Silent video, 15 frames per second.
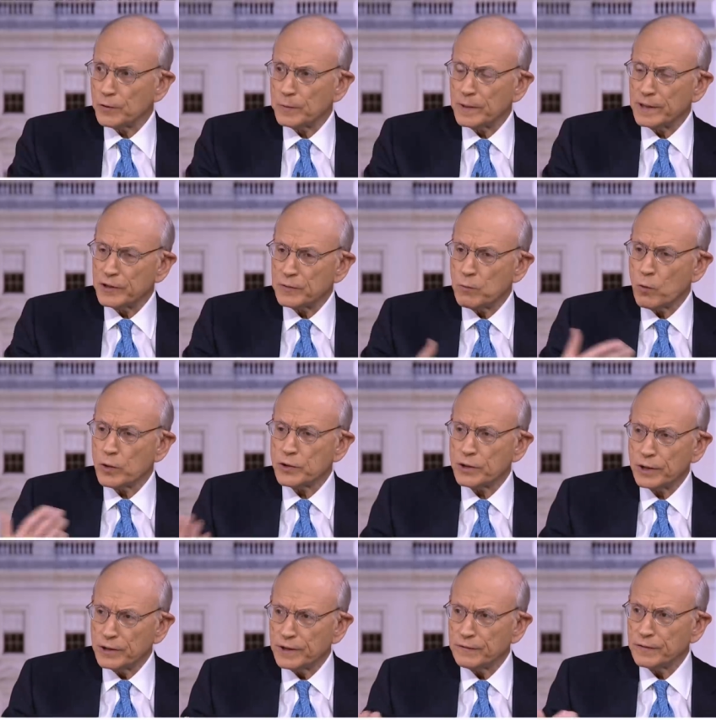but it's more
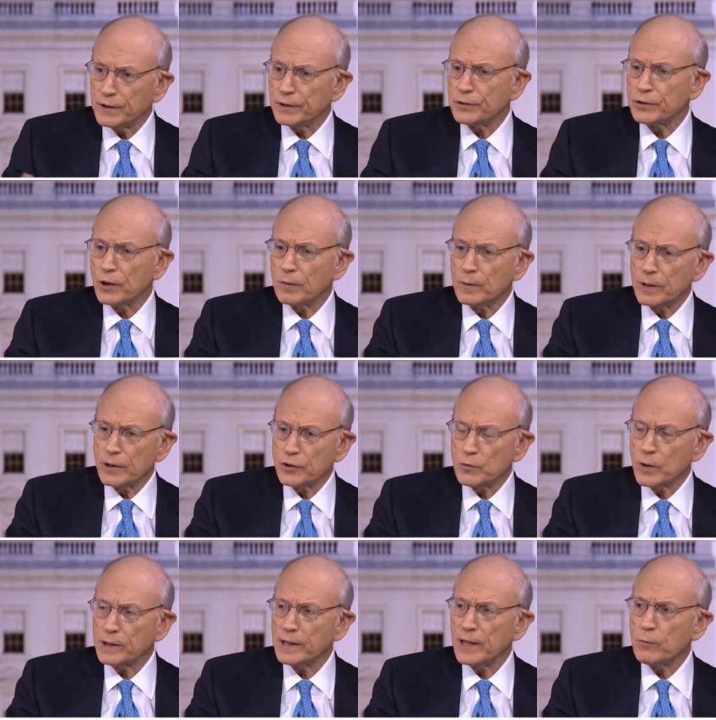significant, Joe, because
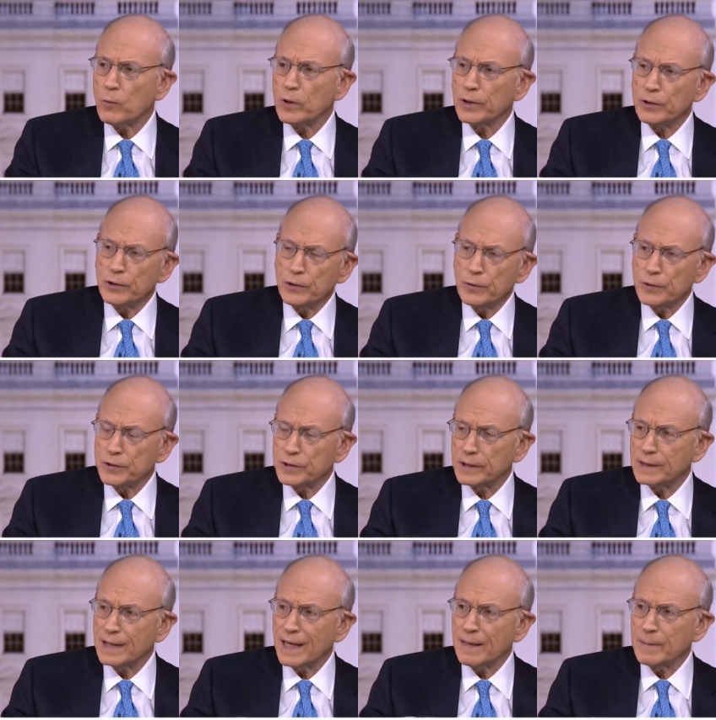what they want to do is to
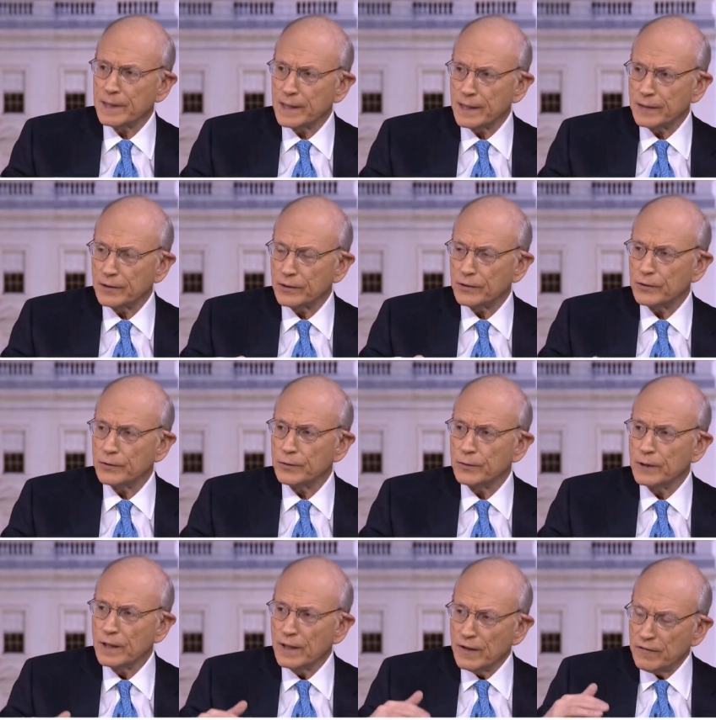dominate the new
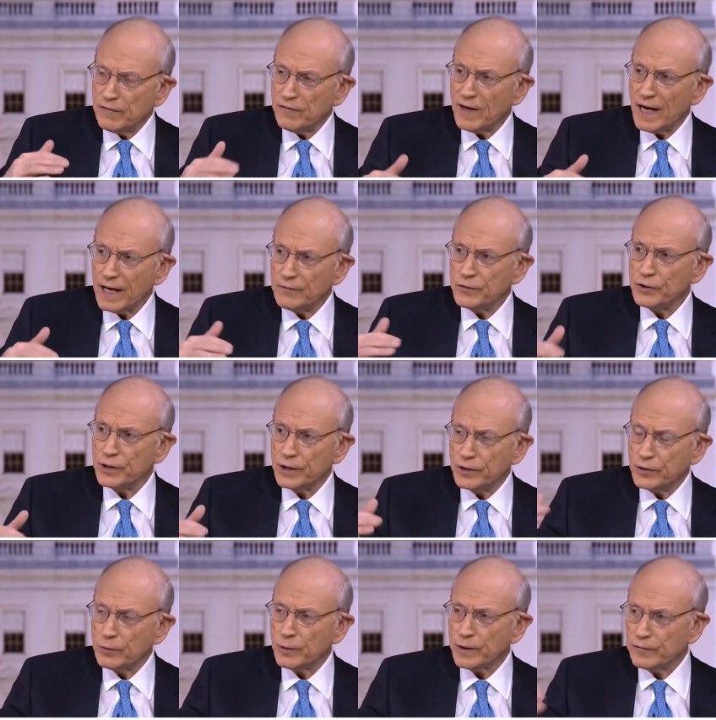five G
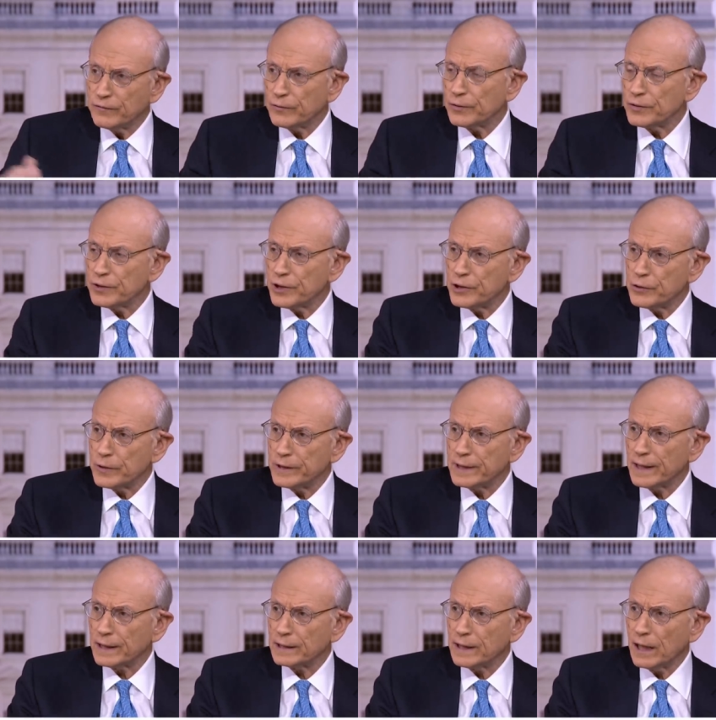twenty-first century
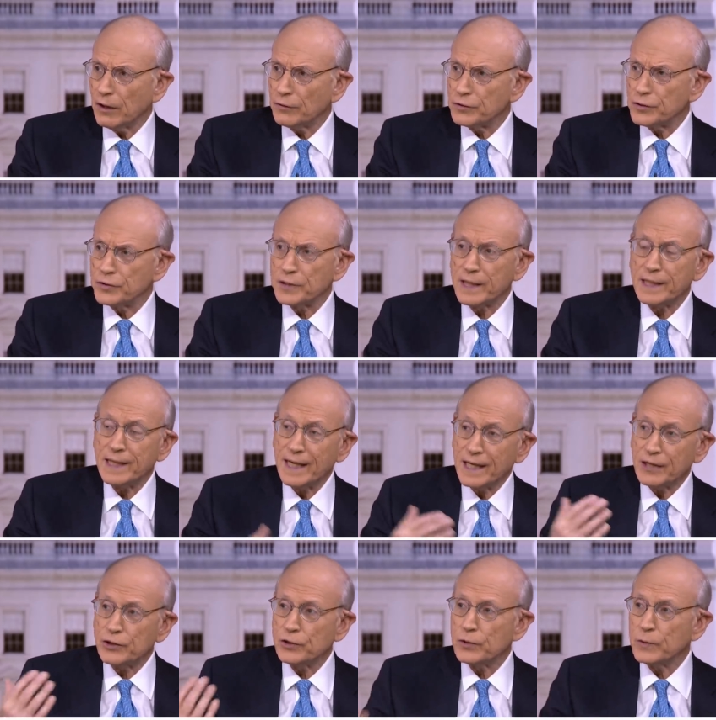technologies. They
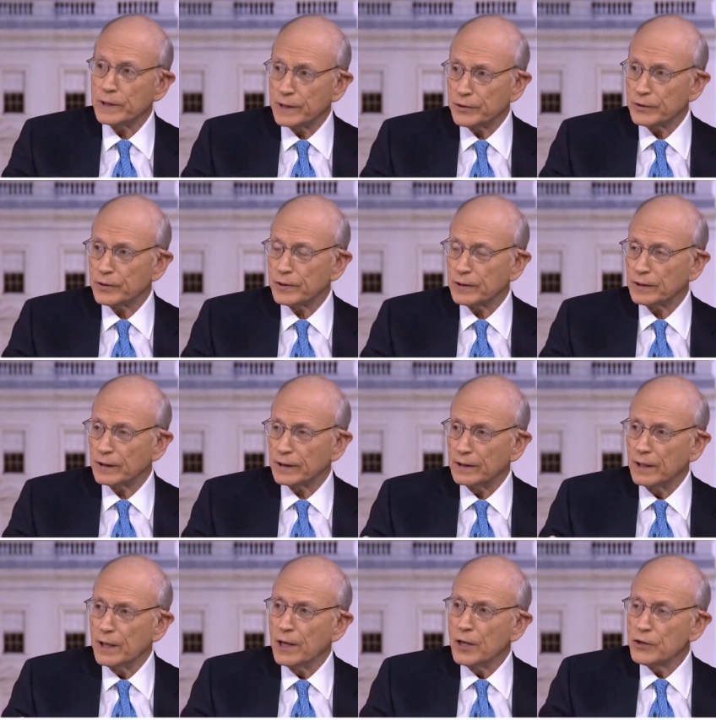can't do it internally,
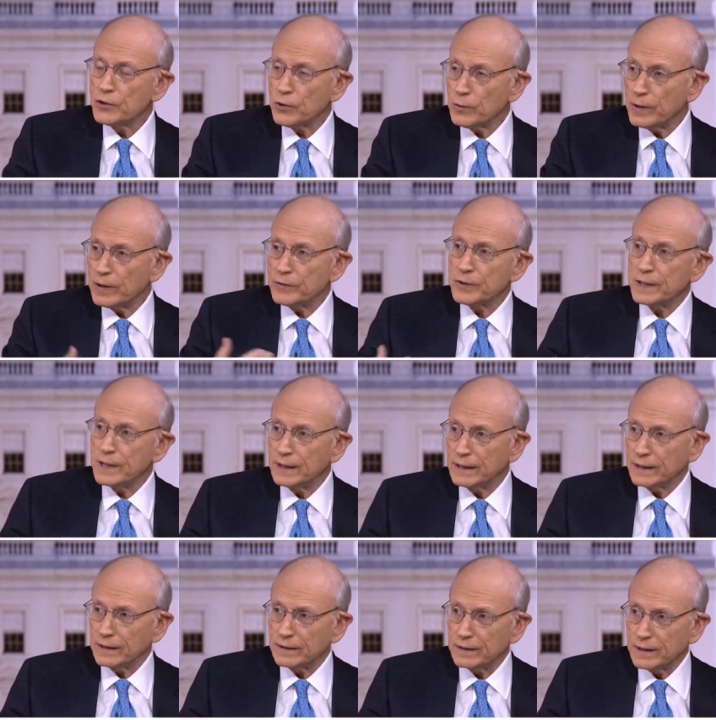so they're
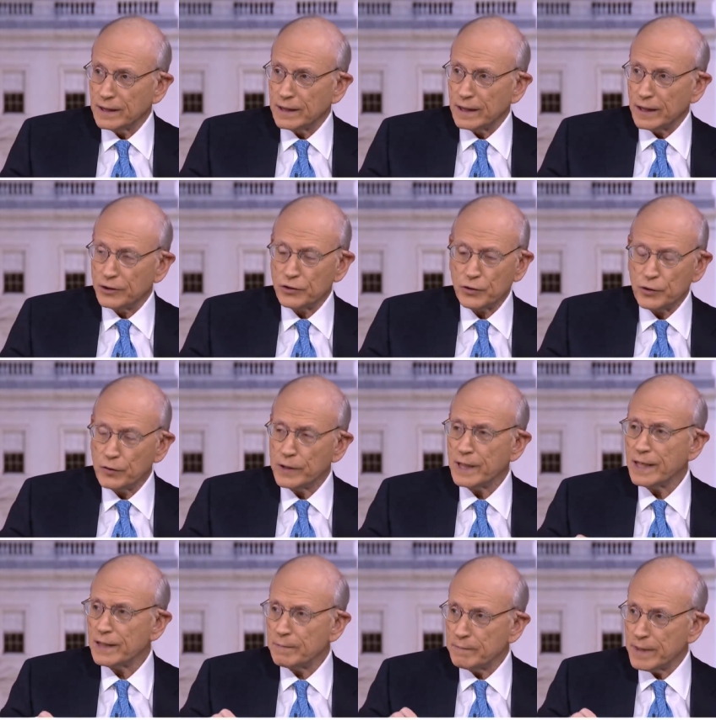stealing it. So you
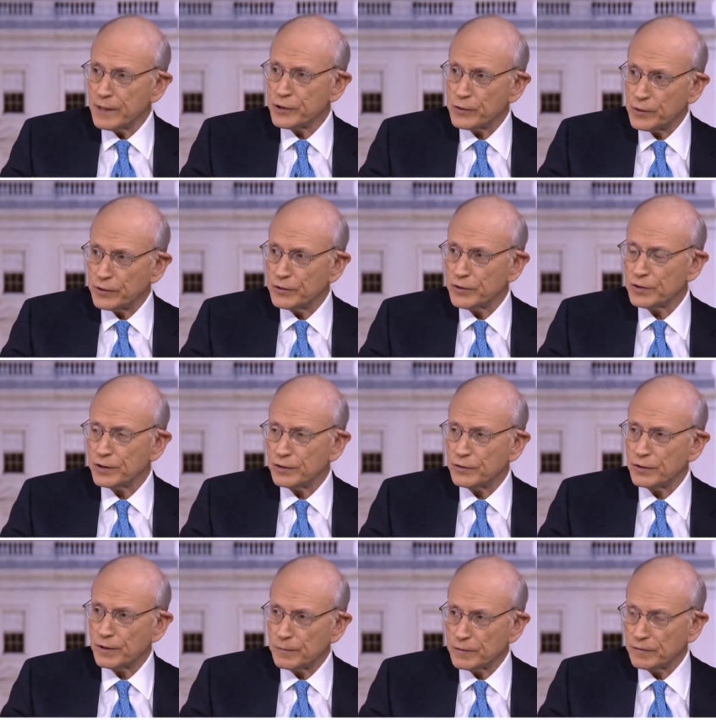can't measure it just in
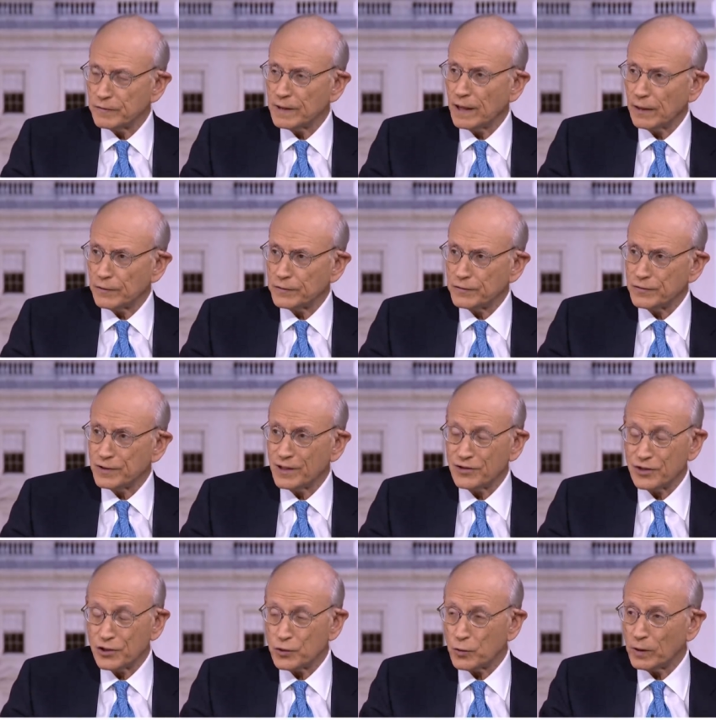terms of dollars and
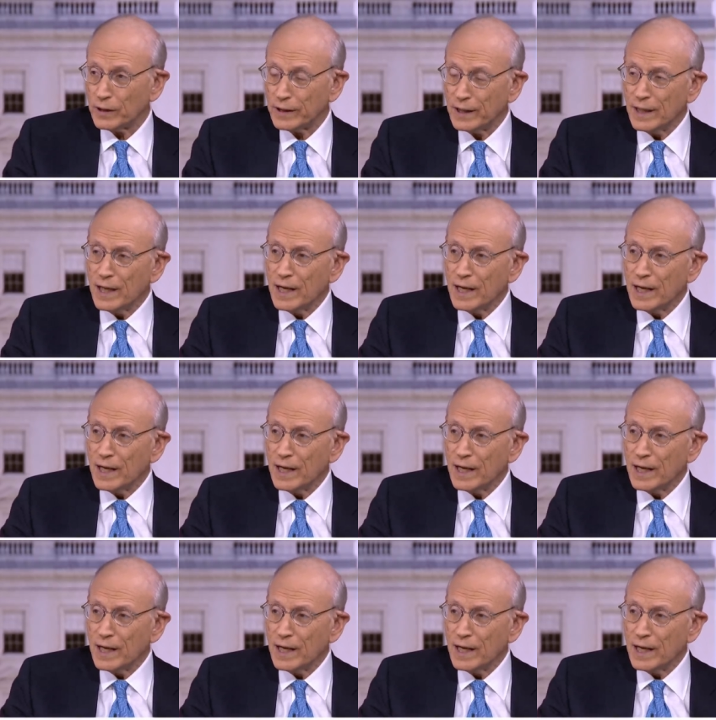cents. It's really